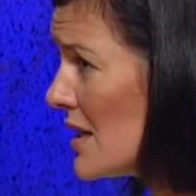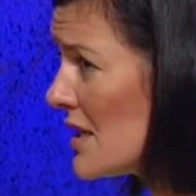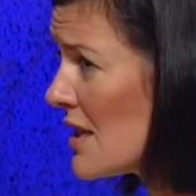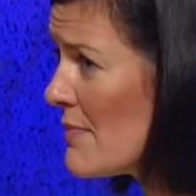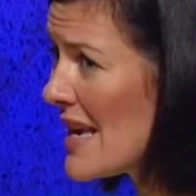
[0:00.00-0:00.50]

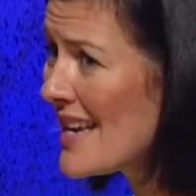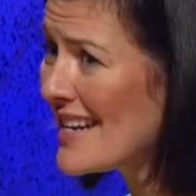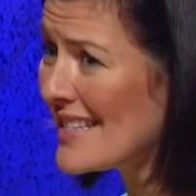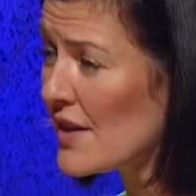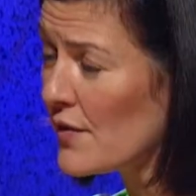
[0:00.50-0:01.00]
To make it
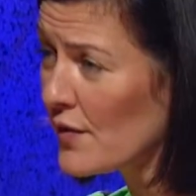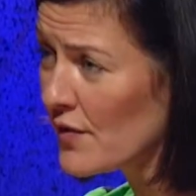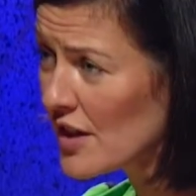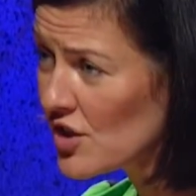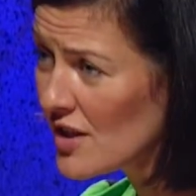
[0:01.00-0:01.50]
as
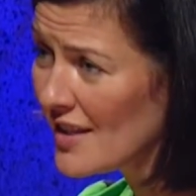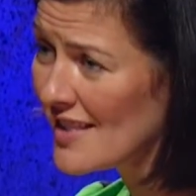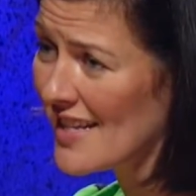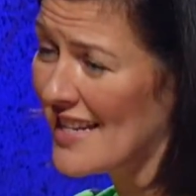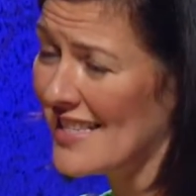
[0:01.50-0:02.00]

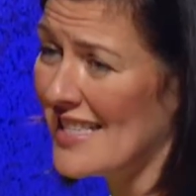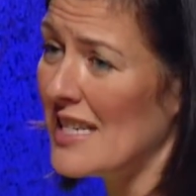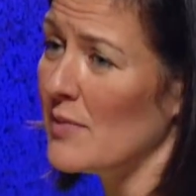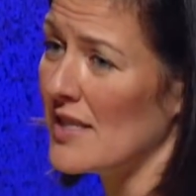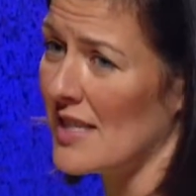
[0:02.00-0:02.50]
frictionless and
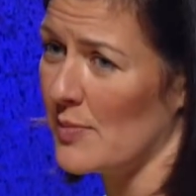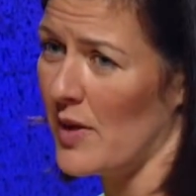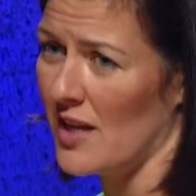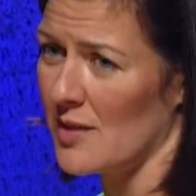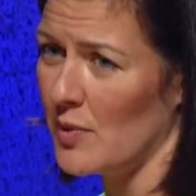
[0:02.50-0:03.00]
seamless as
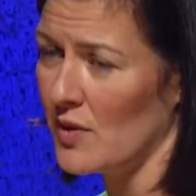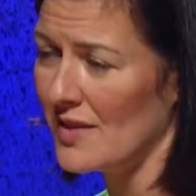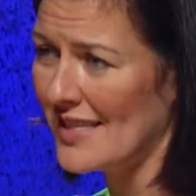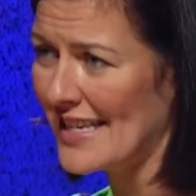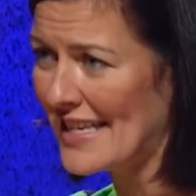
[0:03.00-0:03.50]

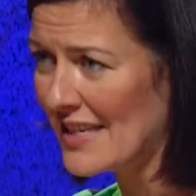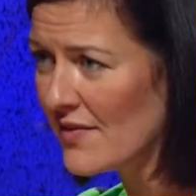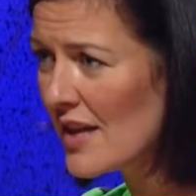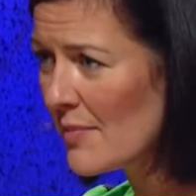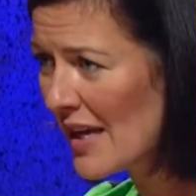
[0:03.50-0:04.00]
possible, to
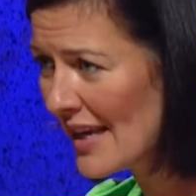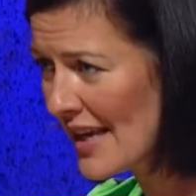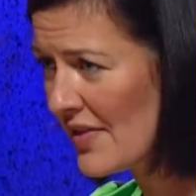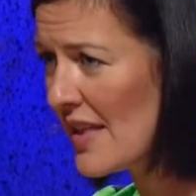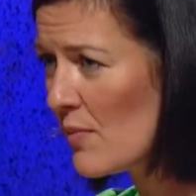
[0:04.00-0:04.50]
give them and
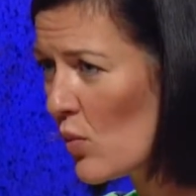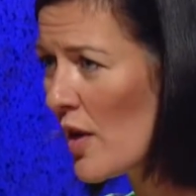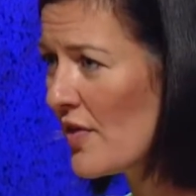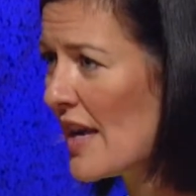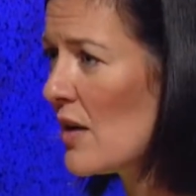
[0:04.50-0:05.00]
get them
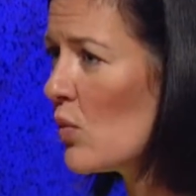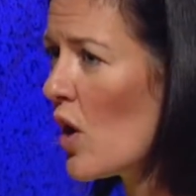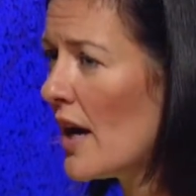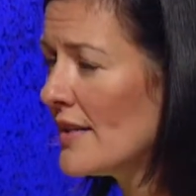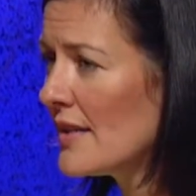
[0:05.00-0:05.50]
what they
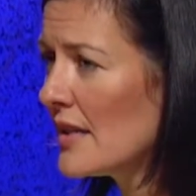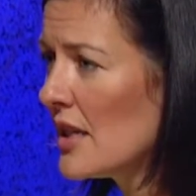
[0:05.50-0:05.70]
want,